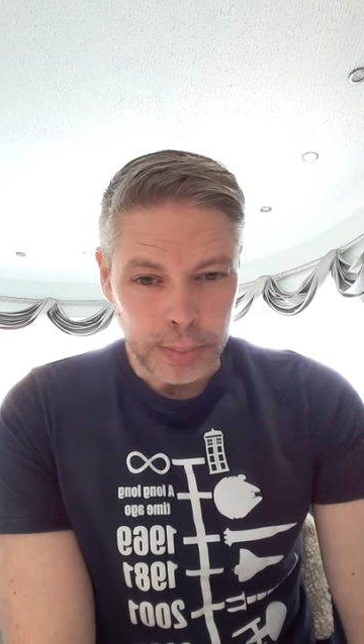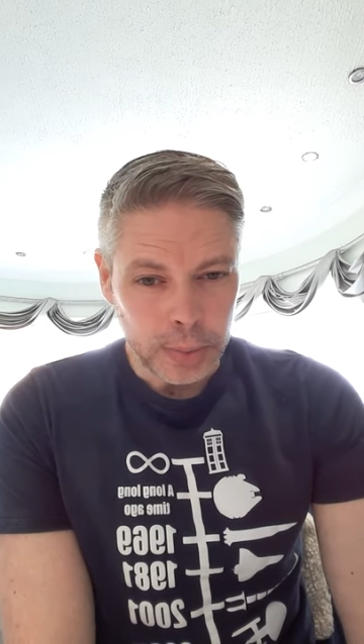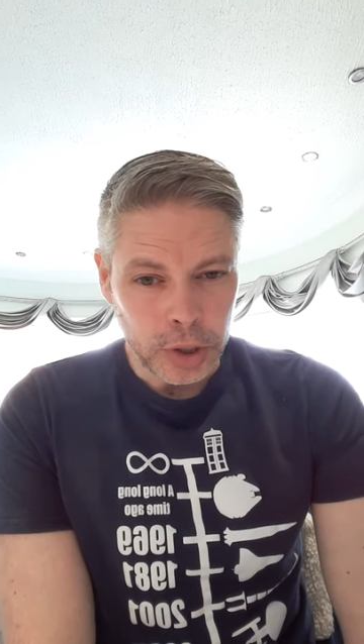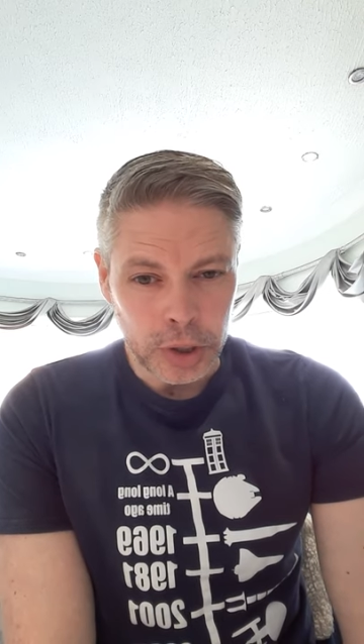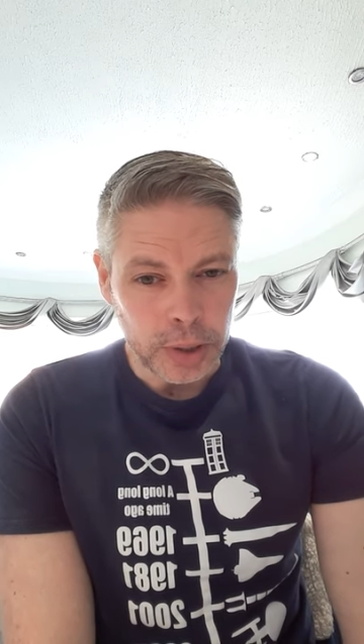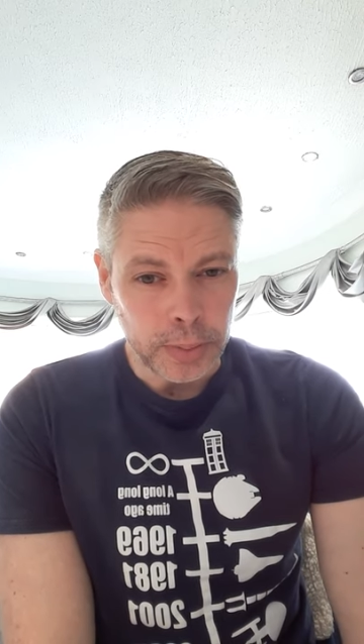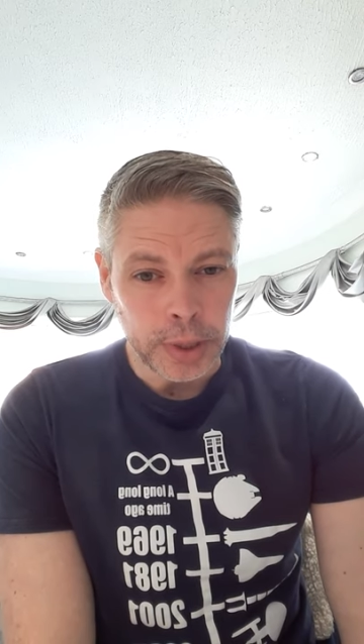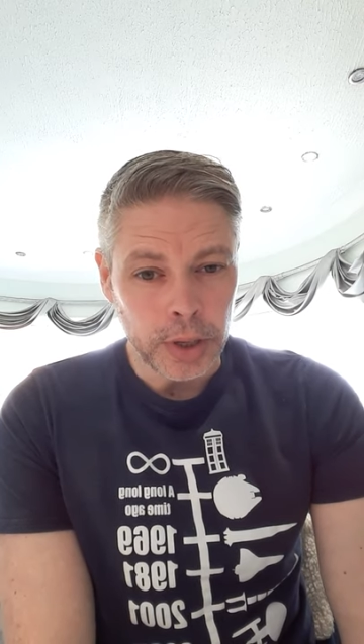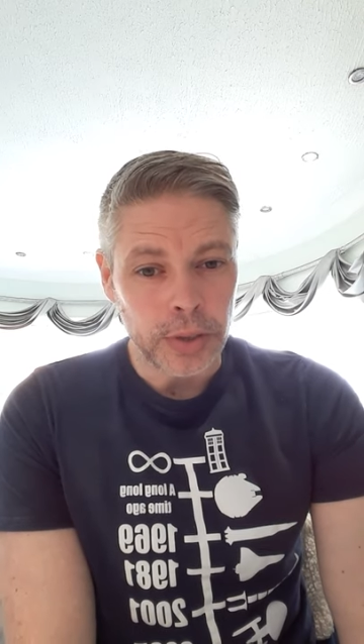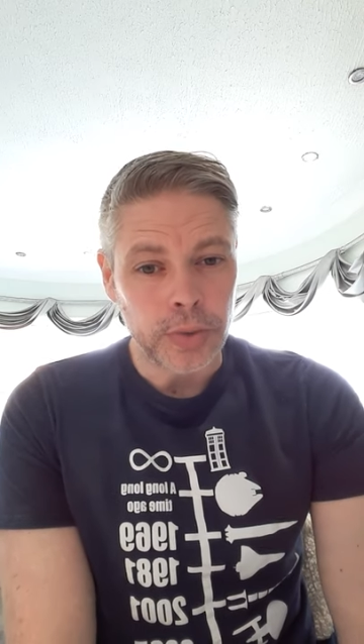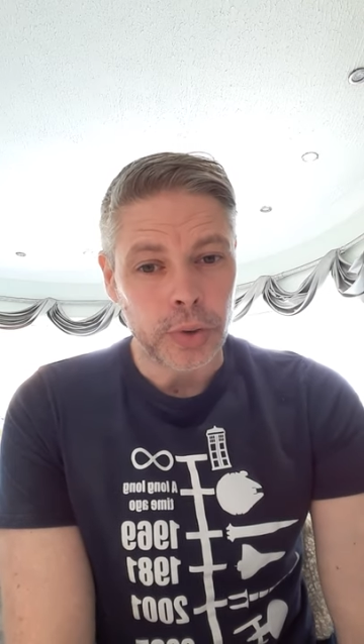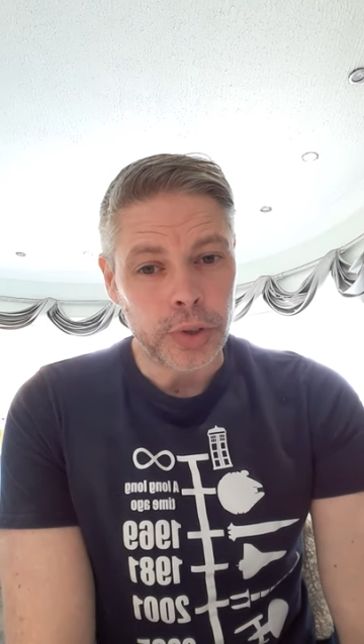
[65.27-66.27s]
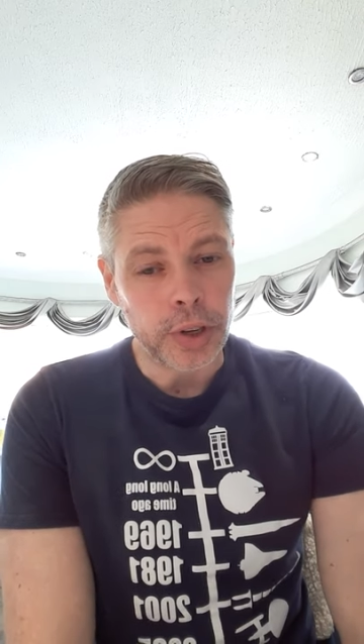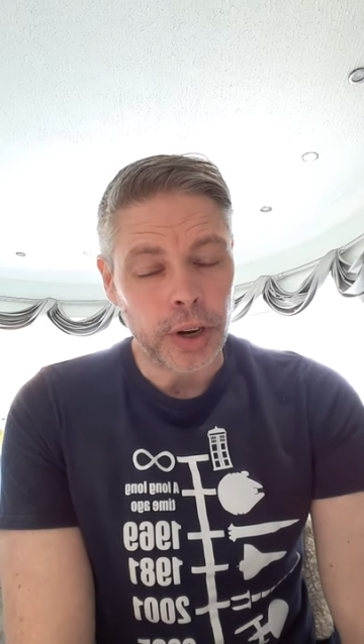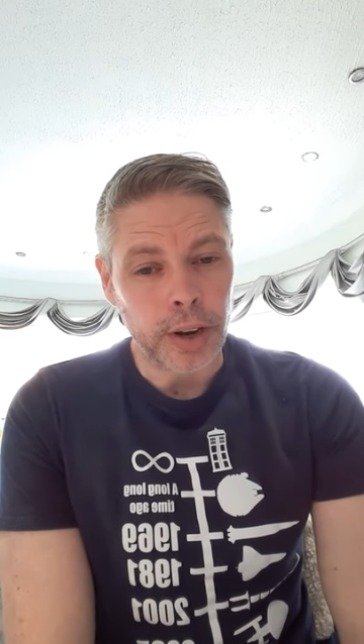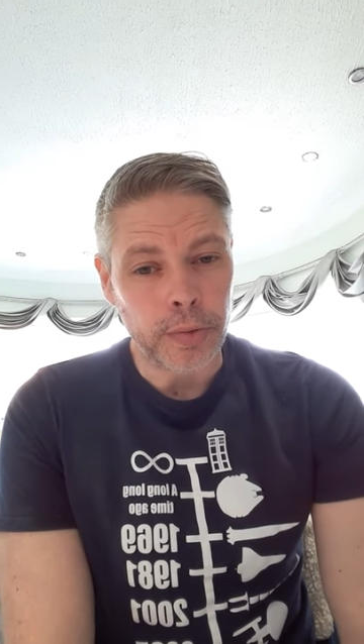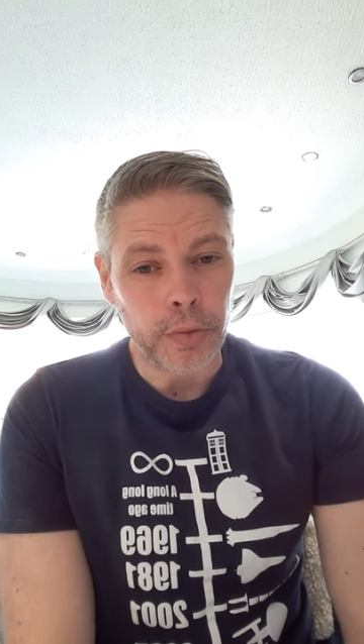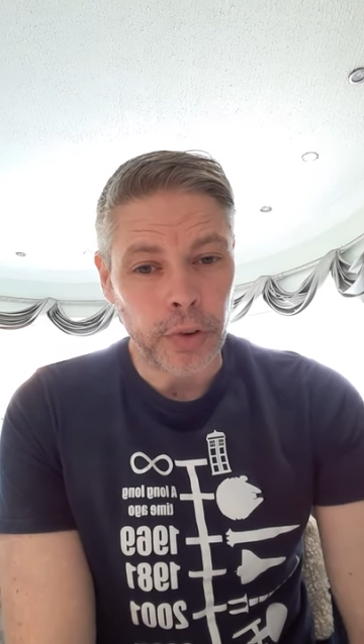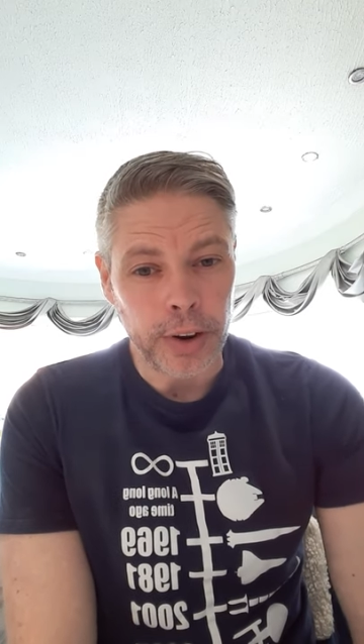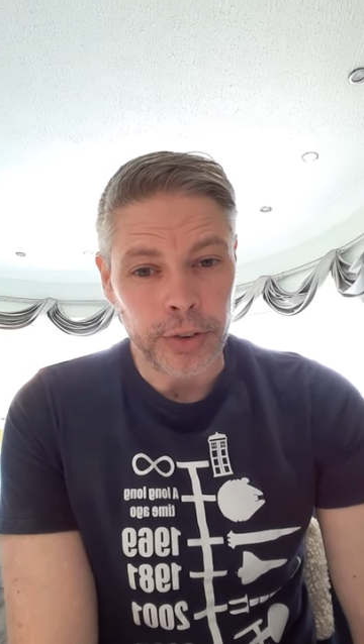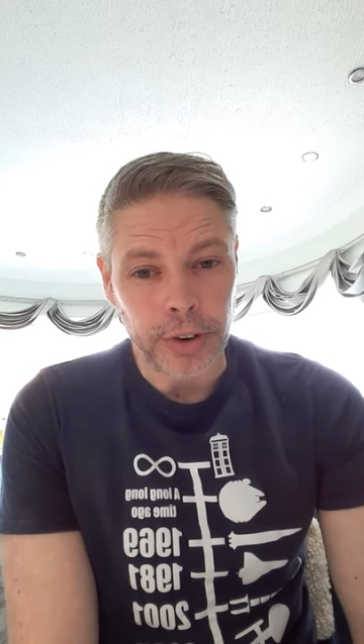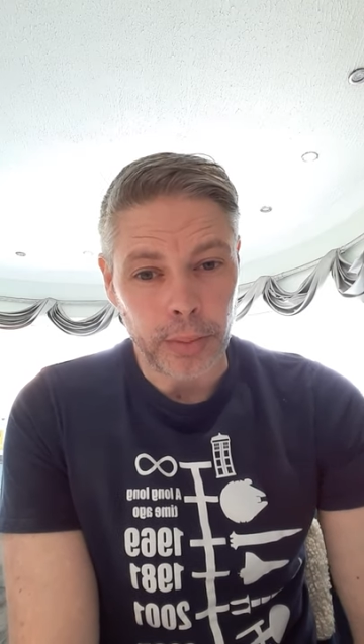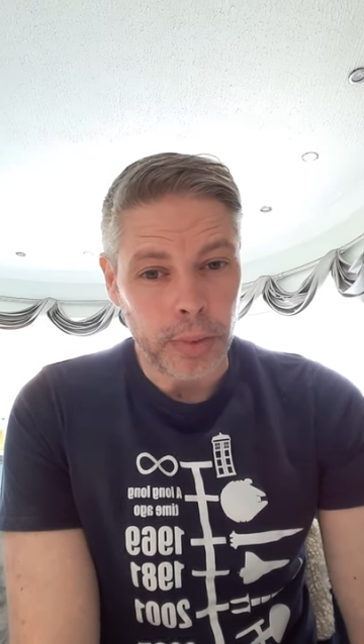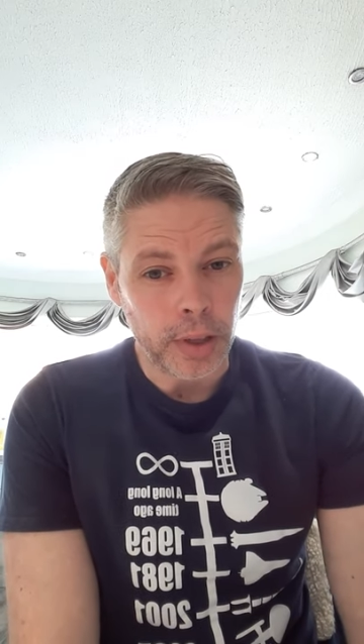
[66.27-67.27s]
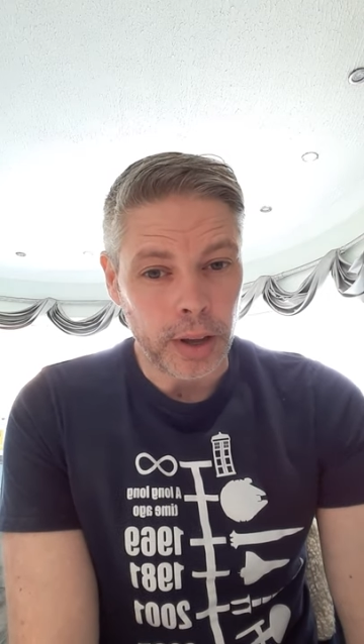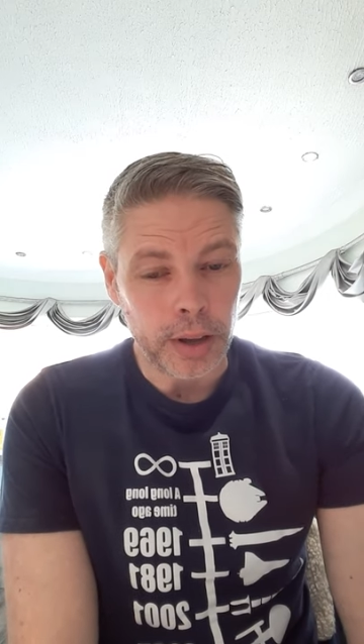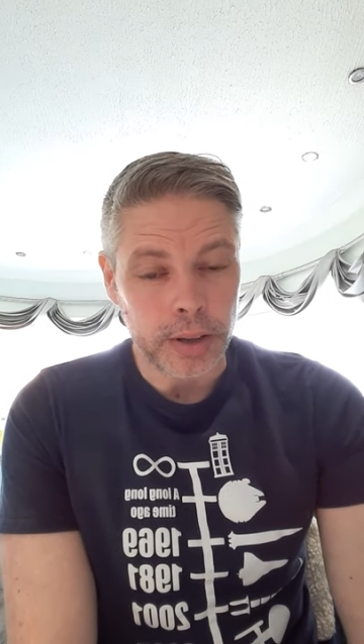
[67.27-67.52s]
just a beautiful study in friendship that